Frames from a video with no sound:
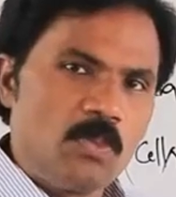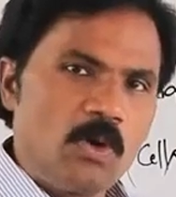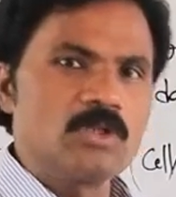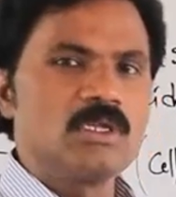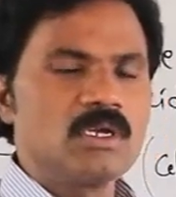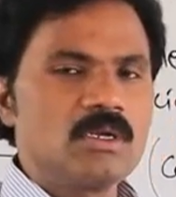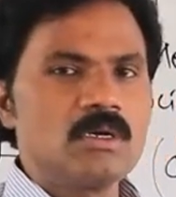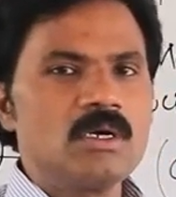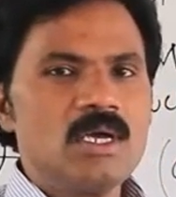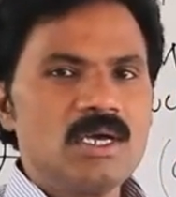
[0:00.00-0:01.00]
both
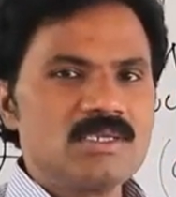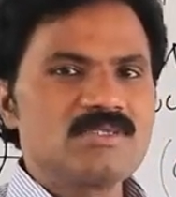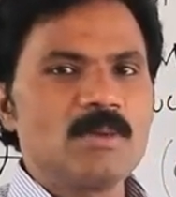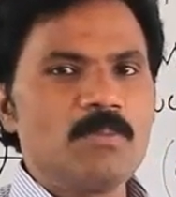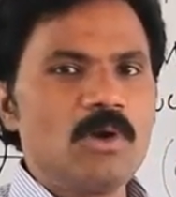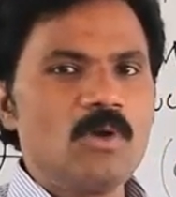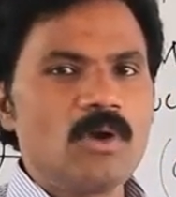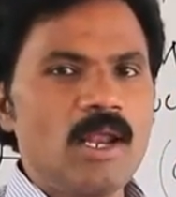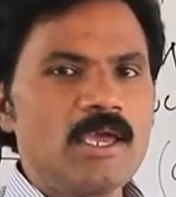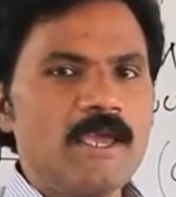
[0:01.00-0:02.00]
it resemble
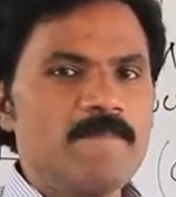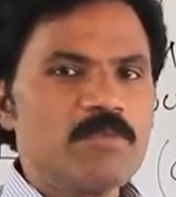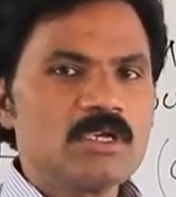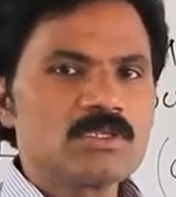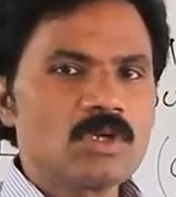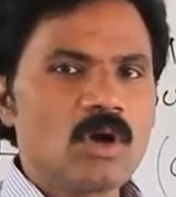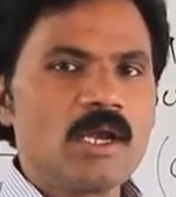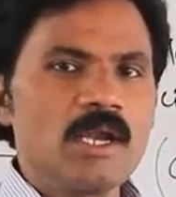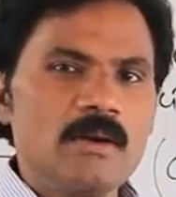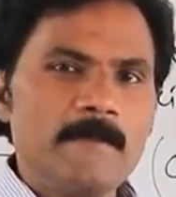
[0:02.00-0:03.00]
look like a
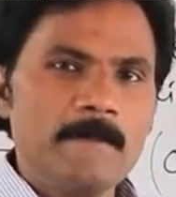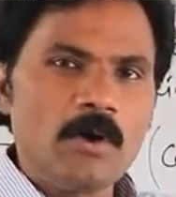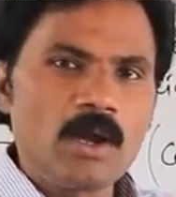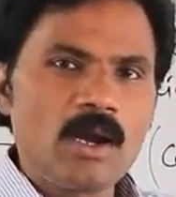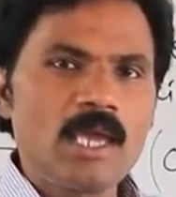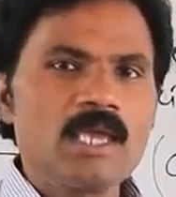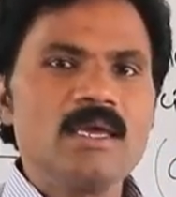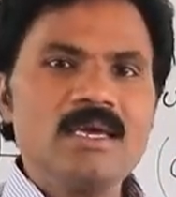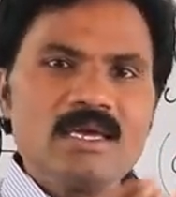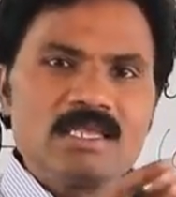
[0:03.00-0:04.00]
solid ball
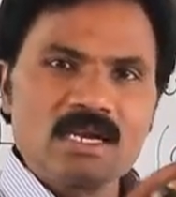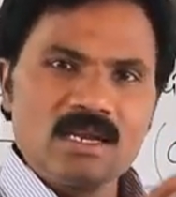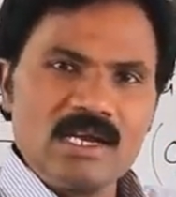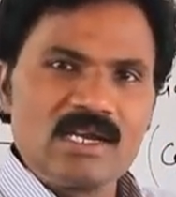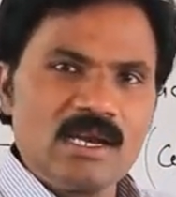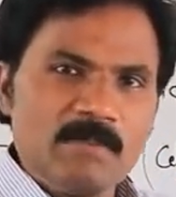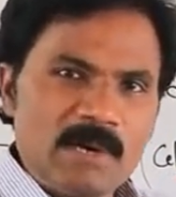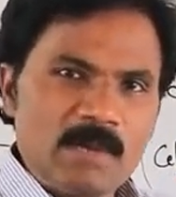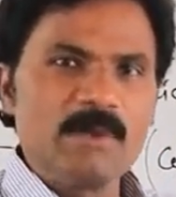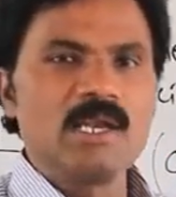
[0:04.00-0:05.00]
like that little
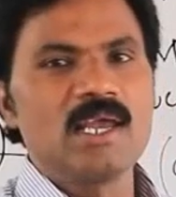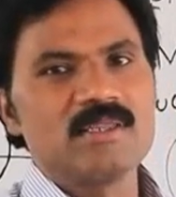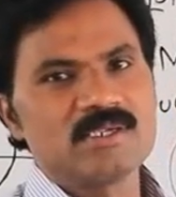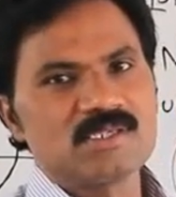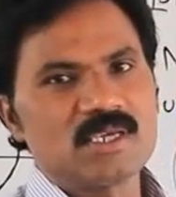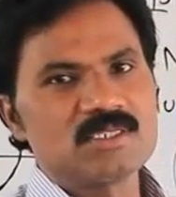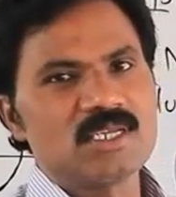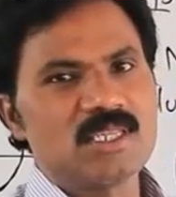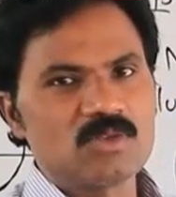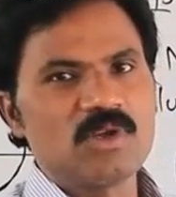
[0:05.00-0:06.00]
mulberry like that
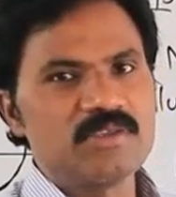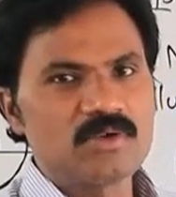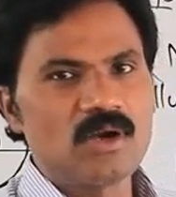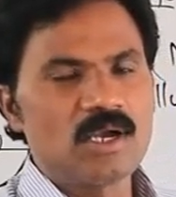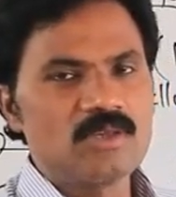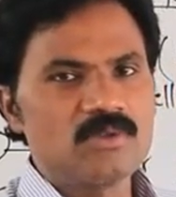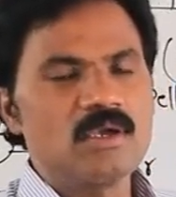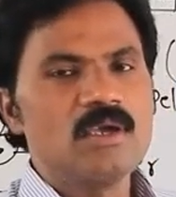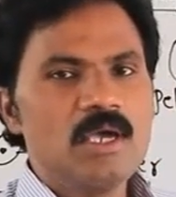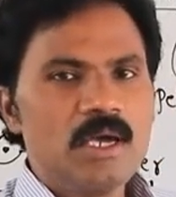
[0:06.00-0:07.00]
structure. That's why it is called as
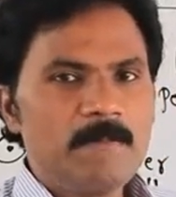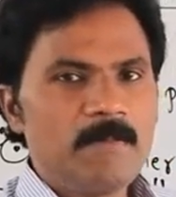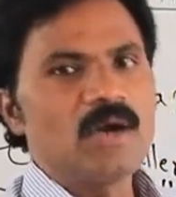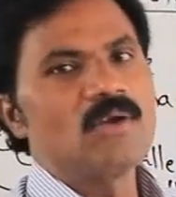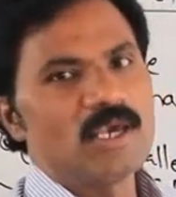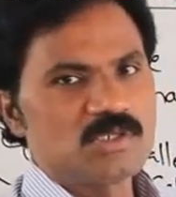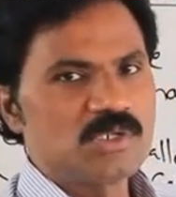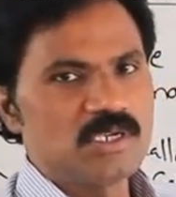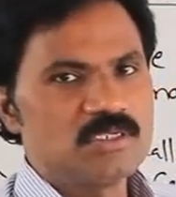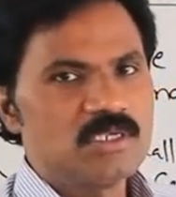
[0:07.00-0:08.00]
a modular
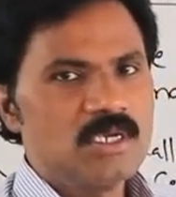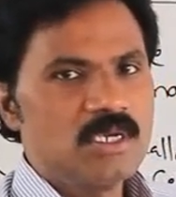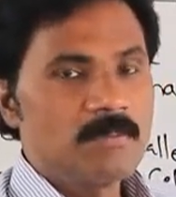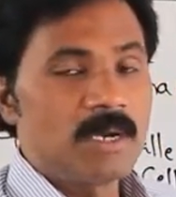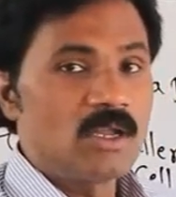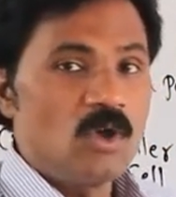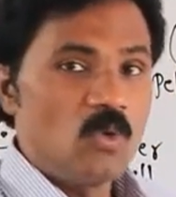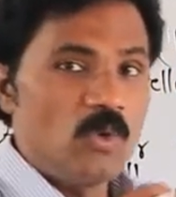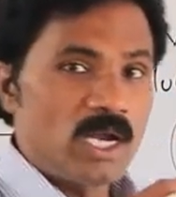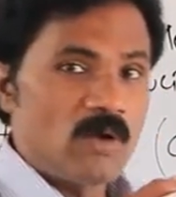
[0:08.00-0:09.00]
stage.
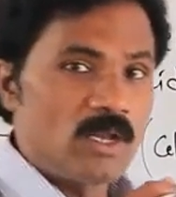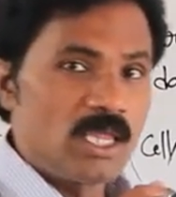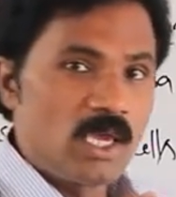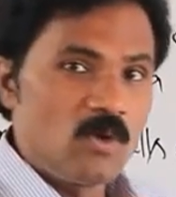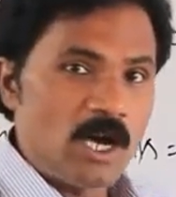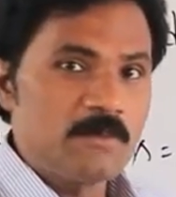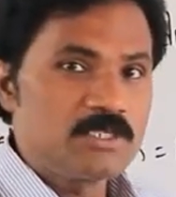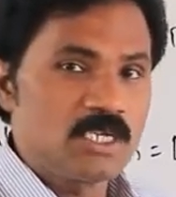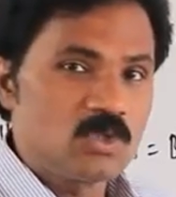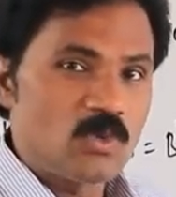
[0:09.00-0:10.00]
But whenever they give
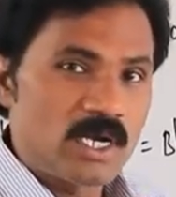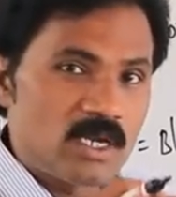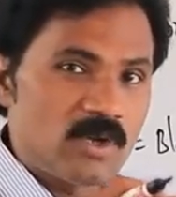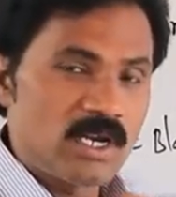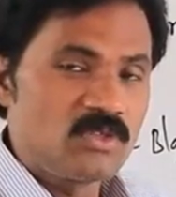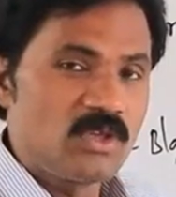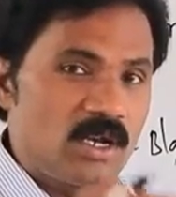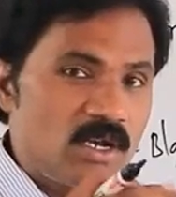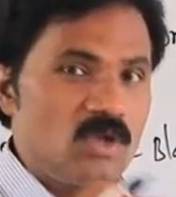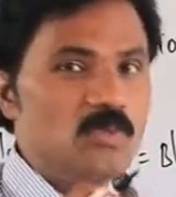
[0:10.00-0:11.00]
options, whatever in
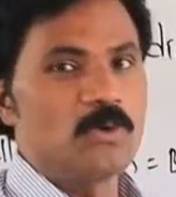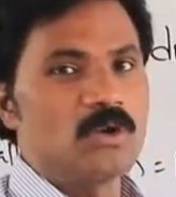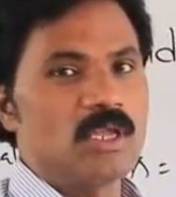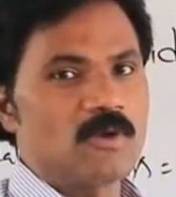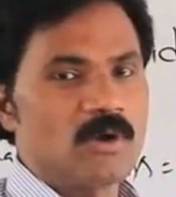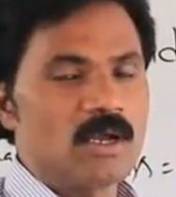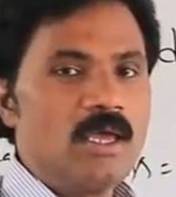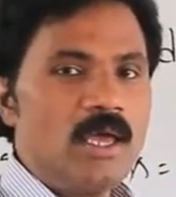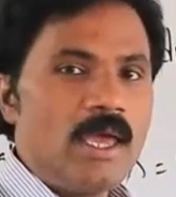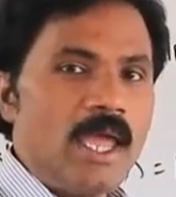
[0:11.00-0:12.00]
CET you put that
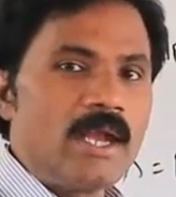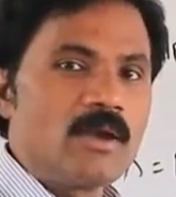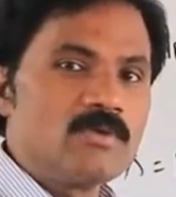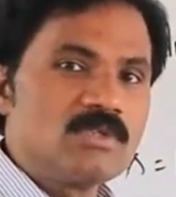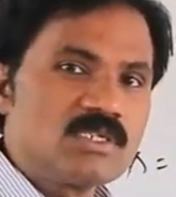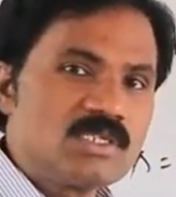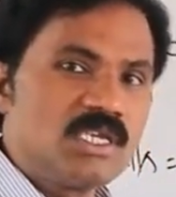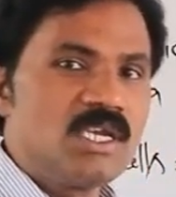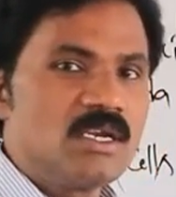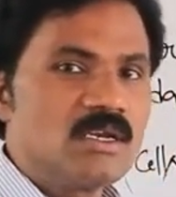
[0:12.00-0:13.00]
one 8 to
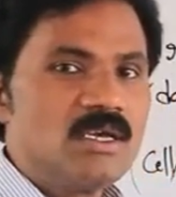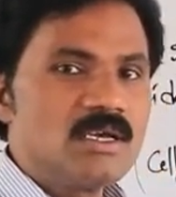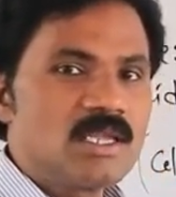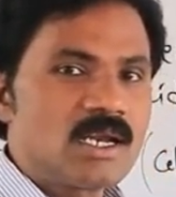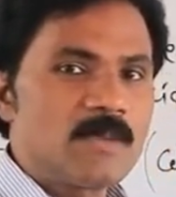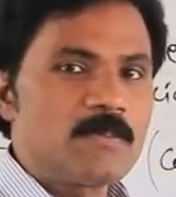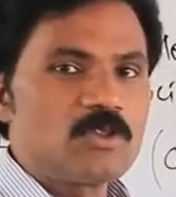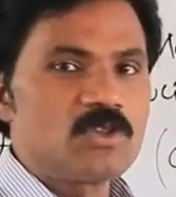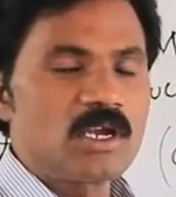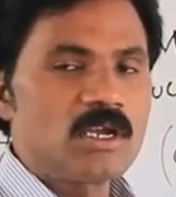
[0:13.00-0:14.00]
16 that
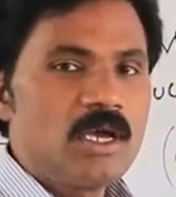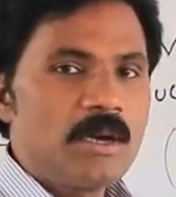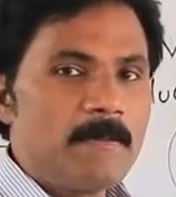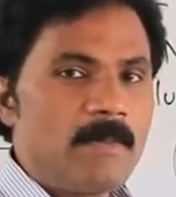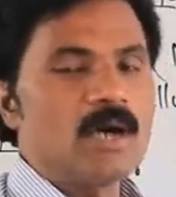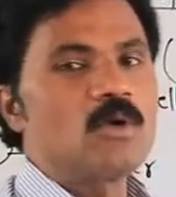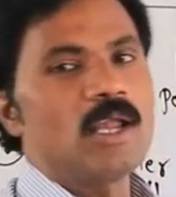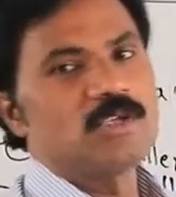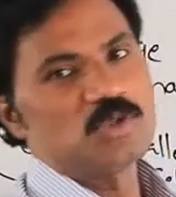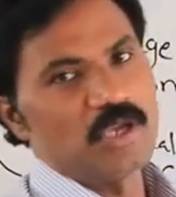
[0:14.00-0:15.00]
represent
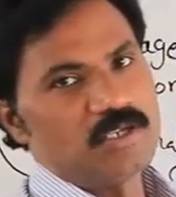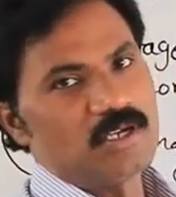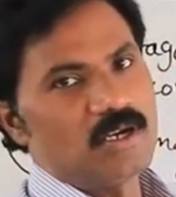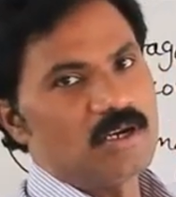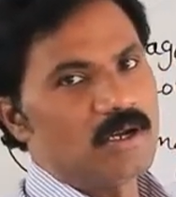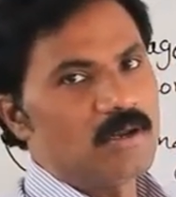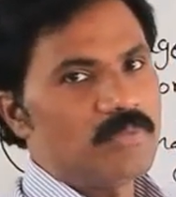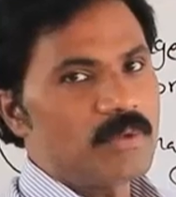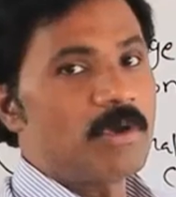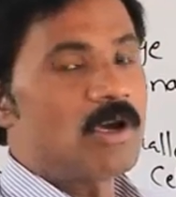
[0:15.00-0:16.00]
modular stage and
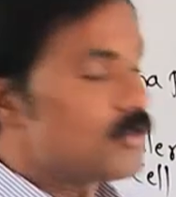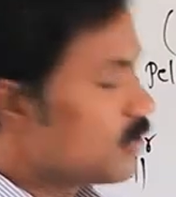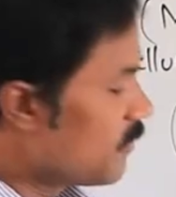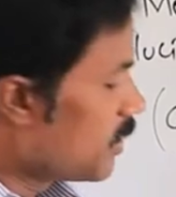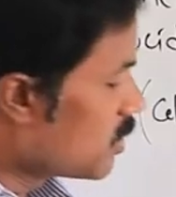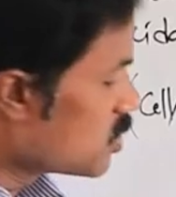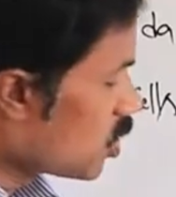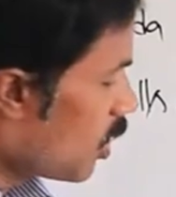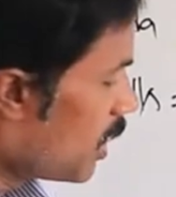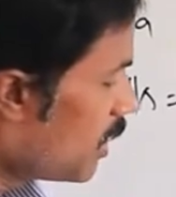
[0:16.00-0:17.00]
all. Because of that
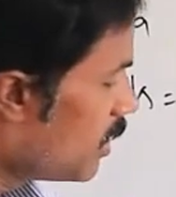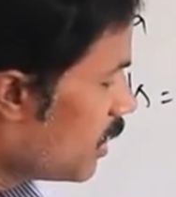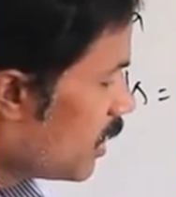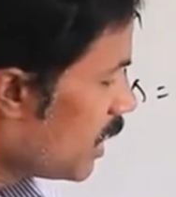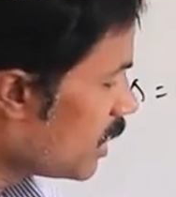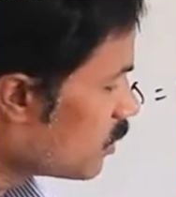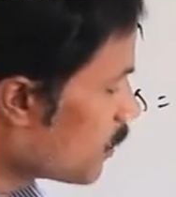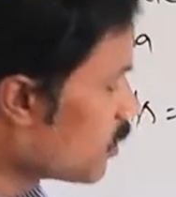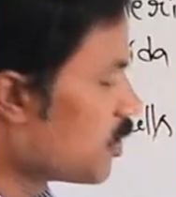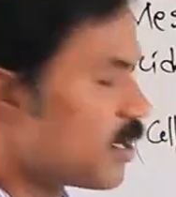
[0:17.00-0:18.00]
solid it
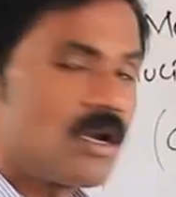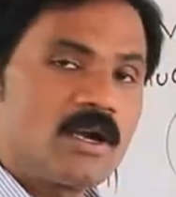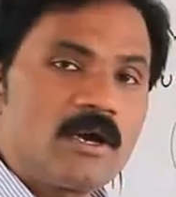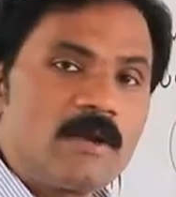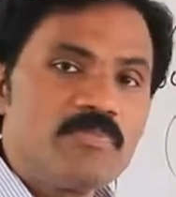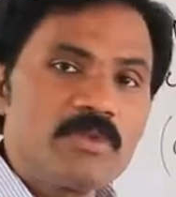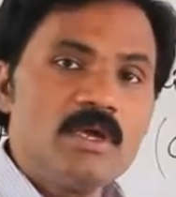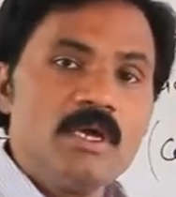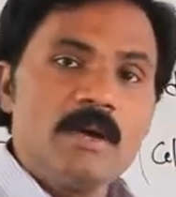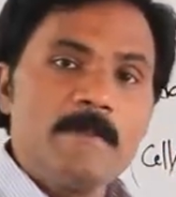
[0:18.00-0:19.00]
is present and all.
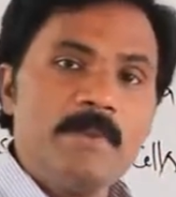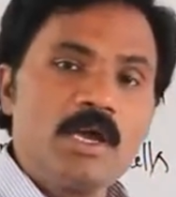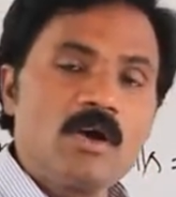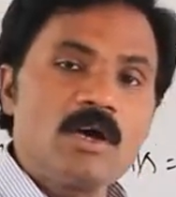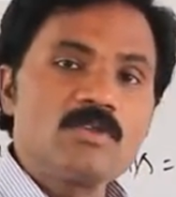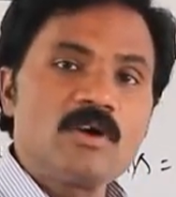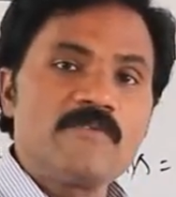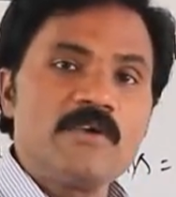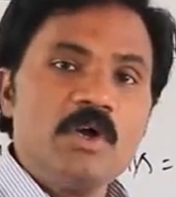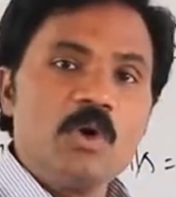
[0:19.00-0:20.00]
Because
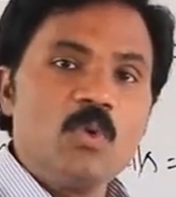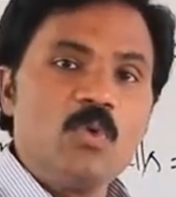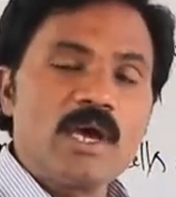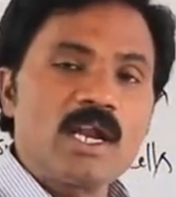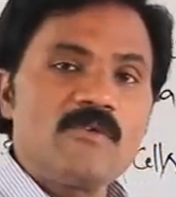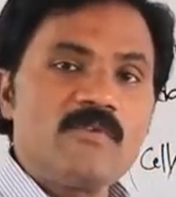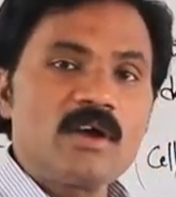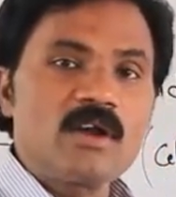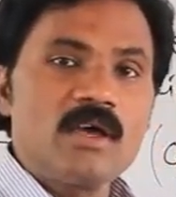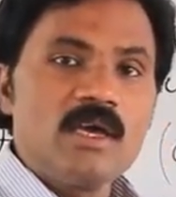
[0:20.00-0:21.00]
of
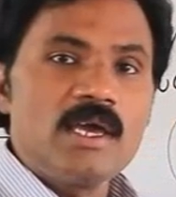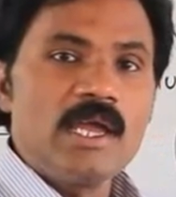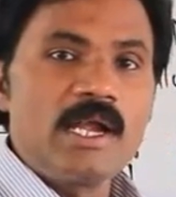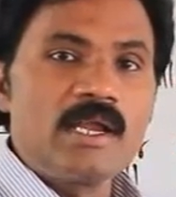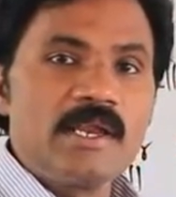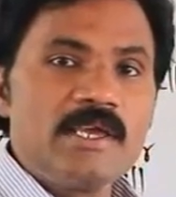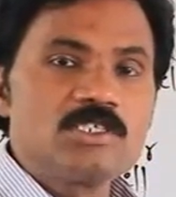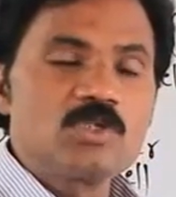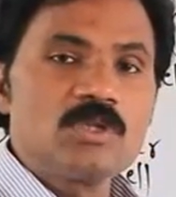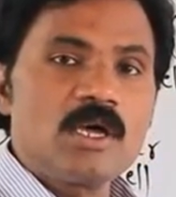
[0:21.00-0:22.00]
whenever it
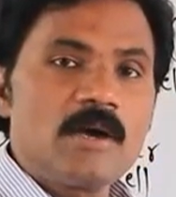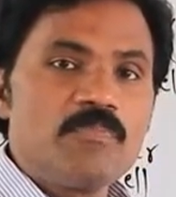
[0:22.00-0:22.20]
reach to the